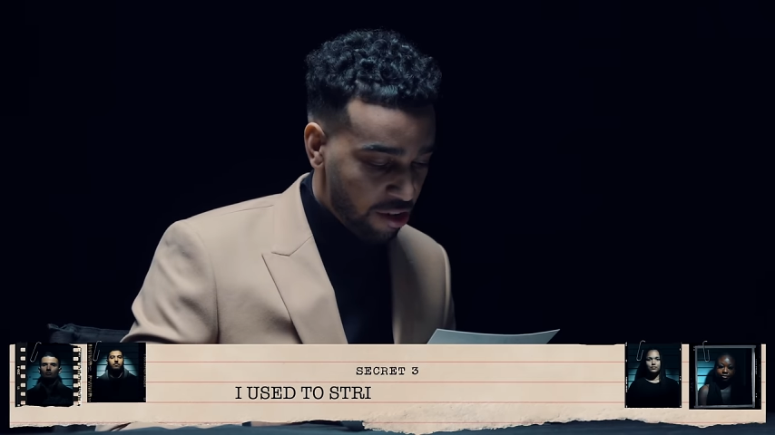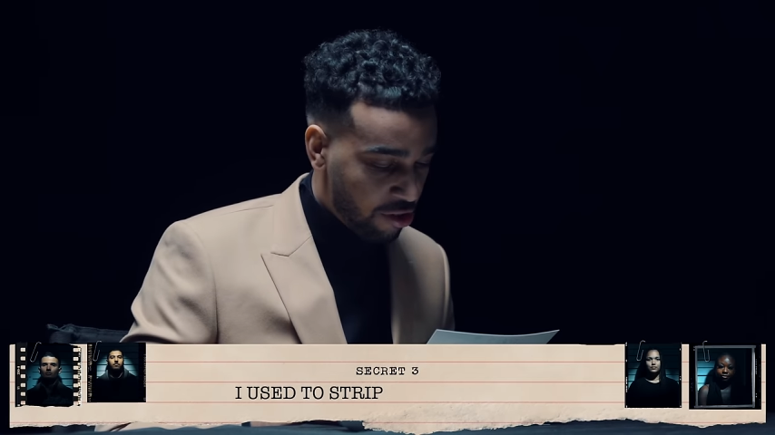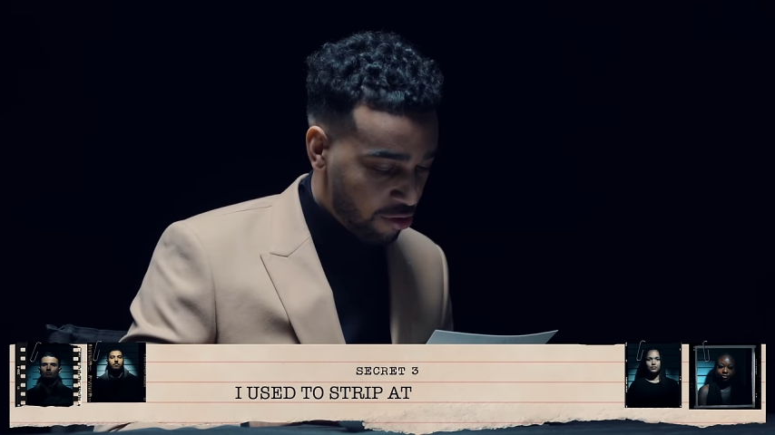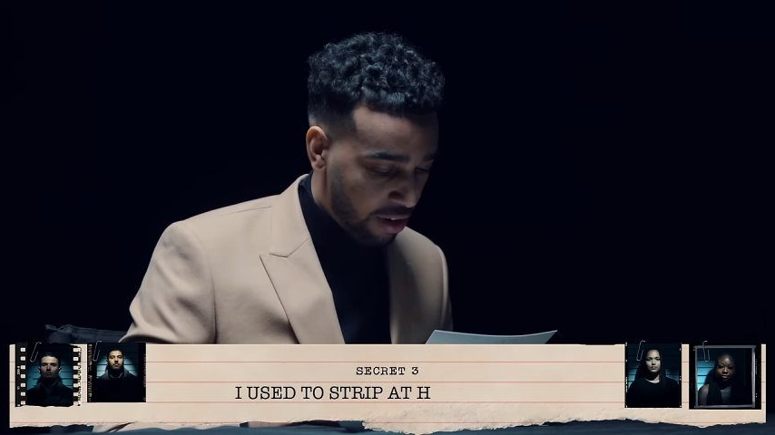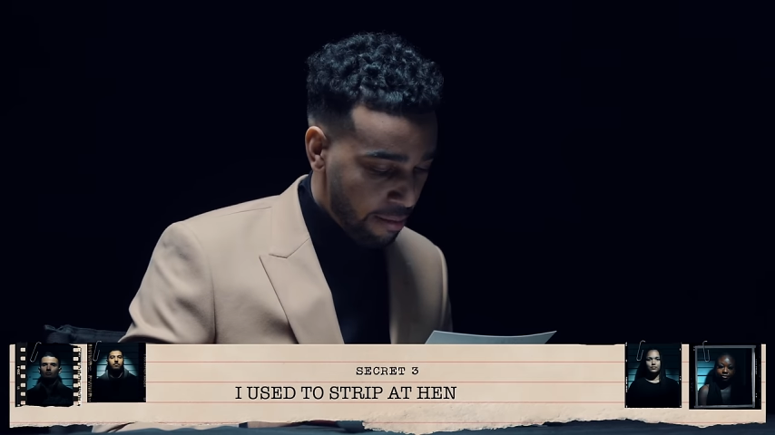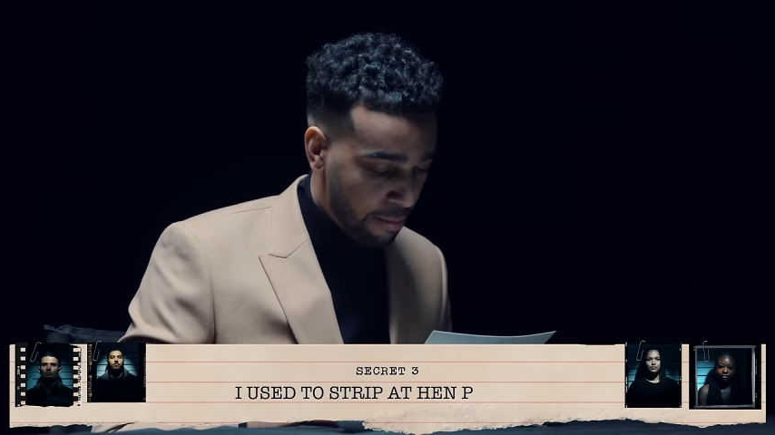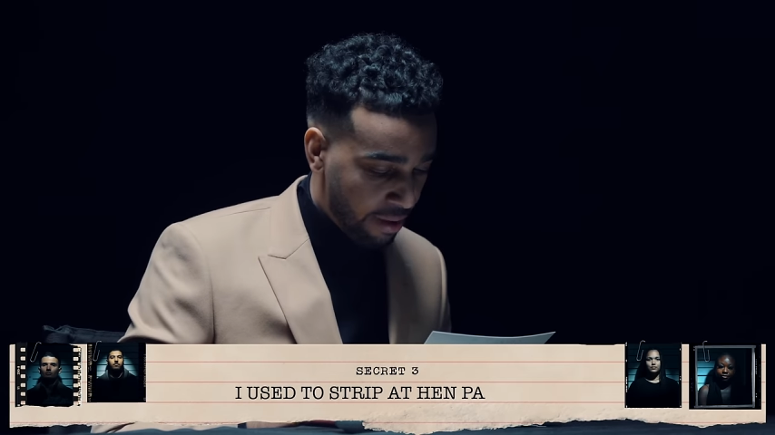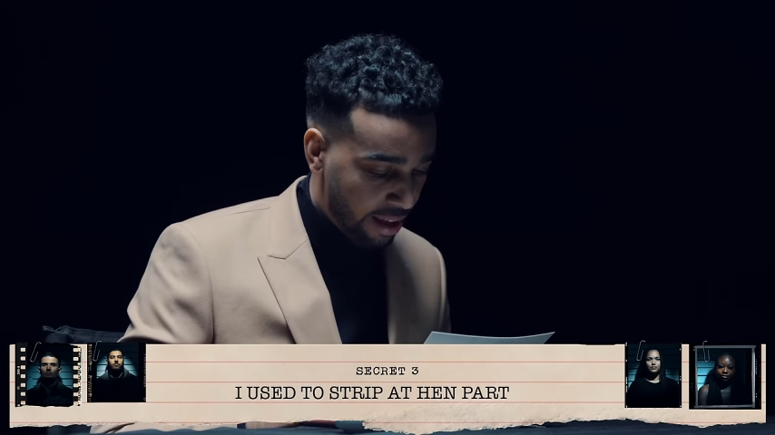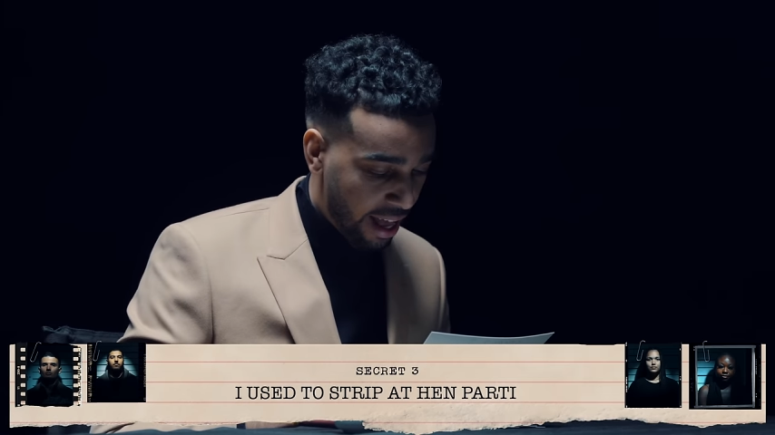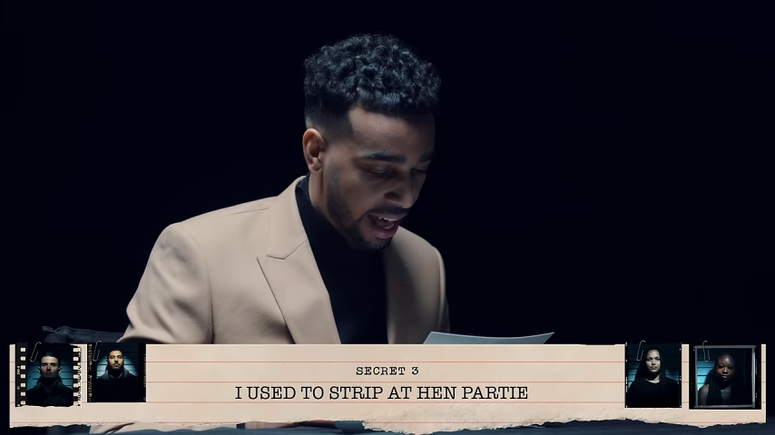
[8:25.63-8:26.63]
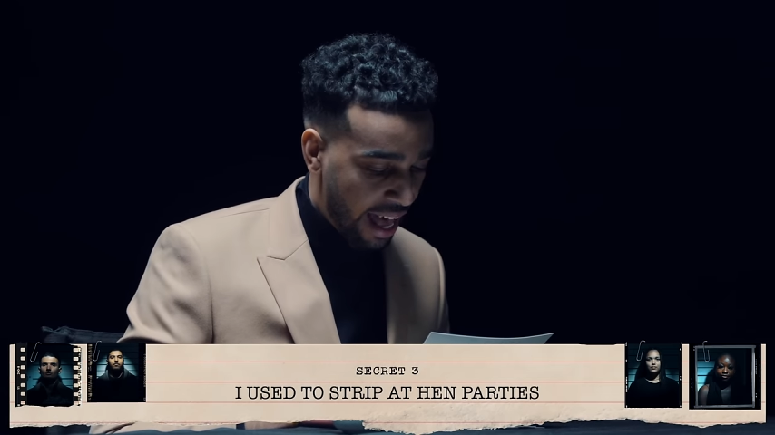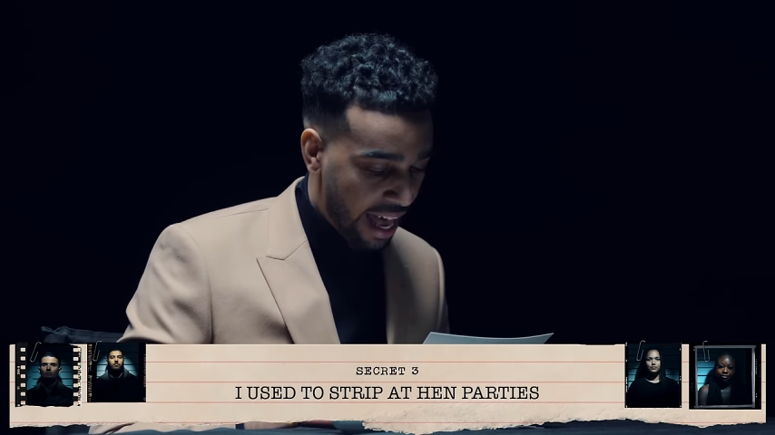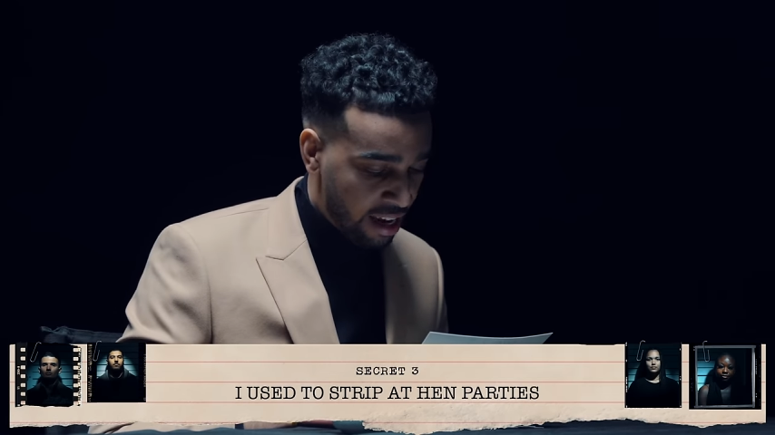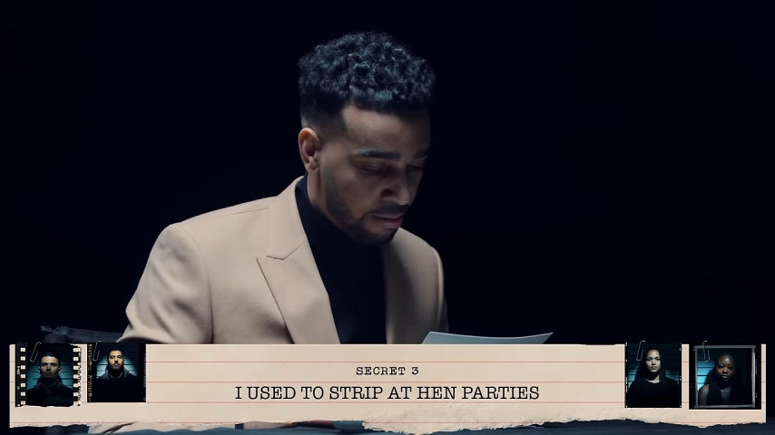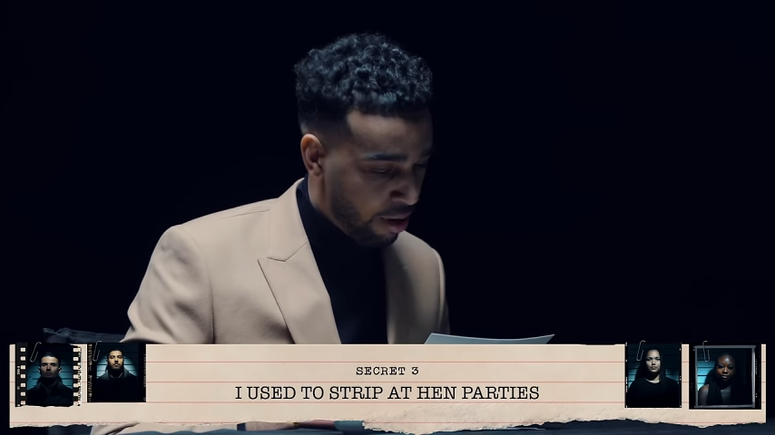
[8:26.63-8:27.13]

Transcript: strip at hen